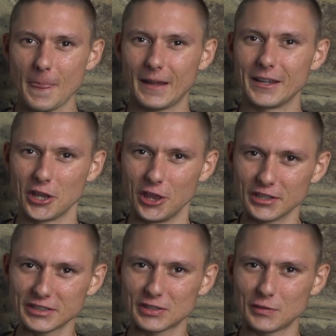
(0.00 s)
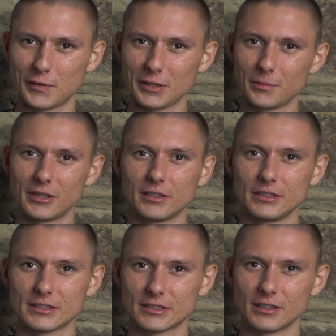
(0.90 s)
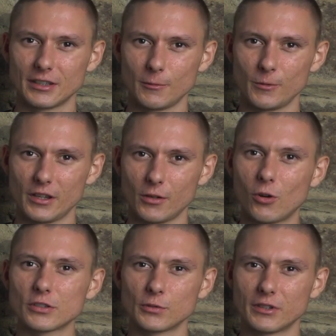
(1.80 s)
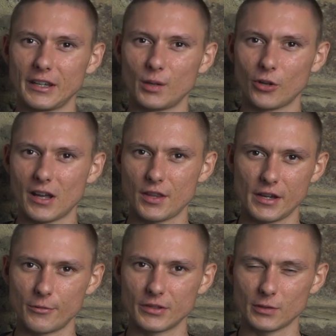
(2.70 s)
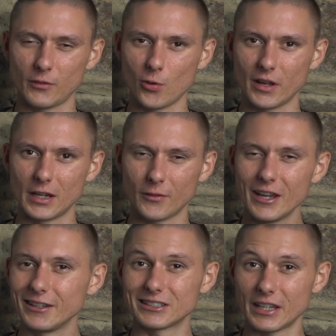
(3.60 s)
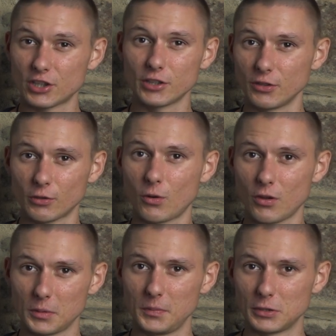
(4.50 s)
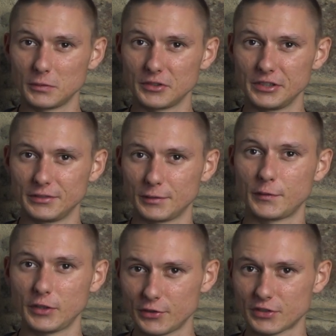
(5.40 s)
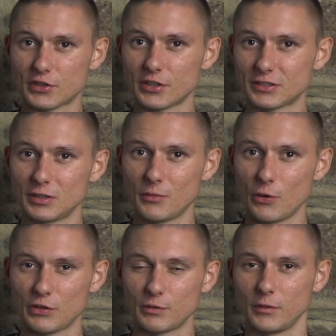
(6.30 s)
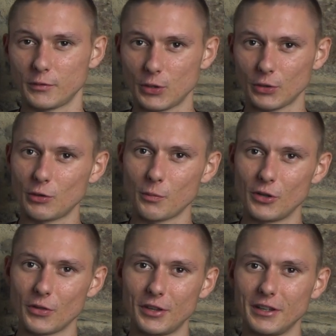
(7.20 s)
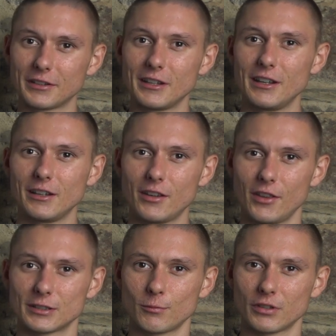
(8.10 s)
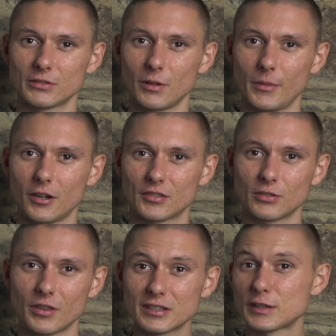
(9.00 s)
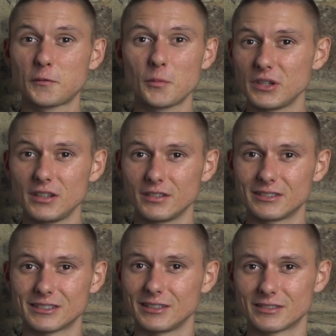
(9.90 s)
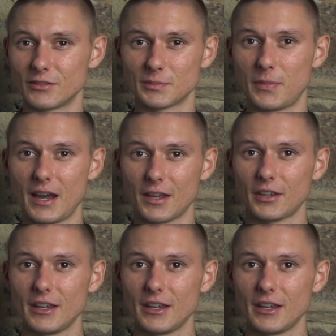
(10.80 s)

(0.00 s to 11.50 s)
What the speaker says: And this is the fundamental insight that we then also gain about other areas of our life. It's actually not all that big of a deal. Fear is just an emotion. We've got to go beyond that, and that's what it's all about. So this is, for me, it's this path.